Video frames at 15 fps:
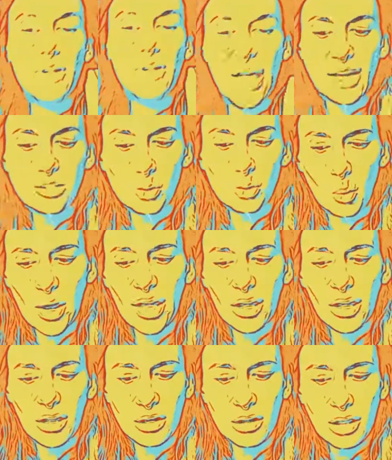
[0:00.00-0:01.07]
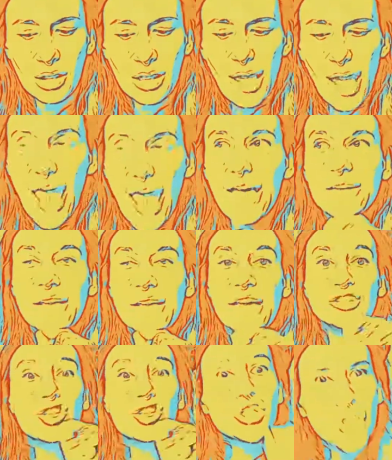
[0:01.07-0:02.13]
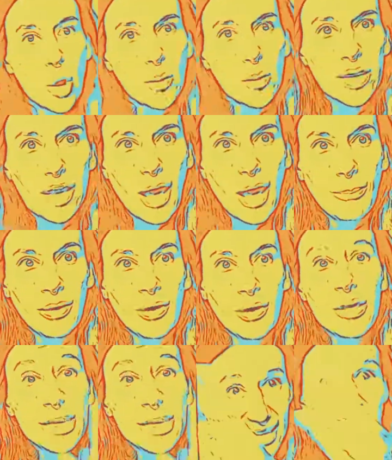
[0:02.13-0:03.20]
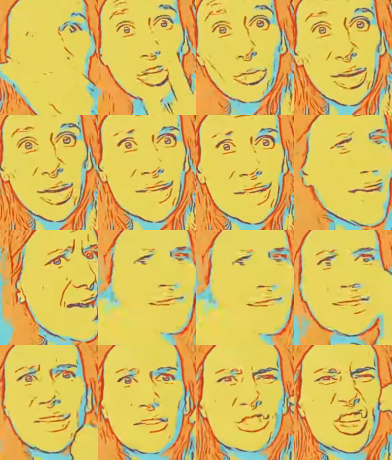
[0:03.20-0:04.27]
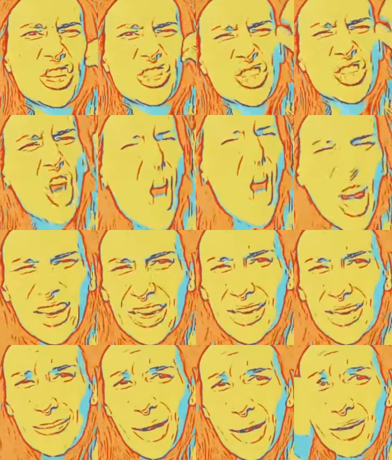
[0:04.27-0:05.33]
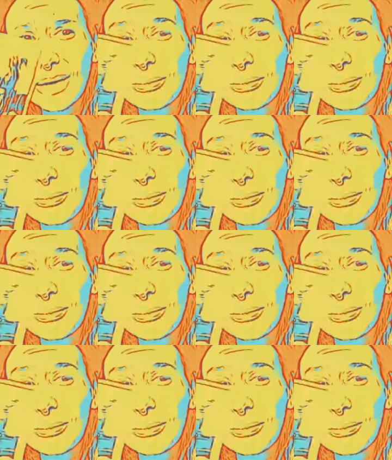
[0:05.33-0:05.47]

as well, and showing up, integrating that instead of just talking about it.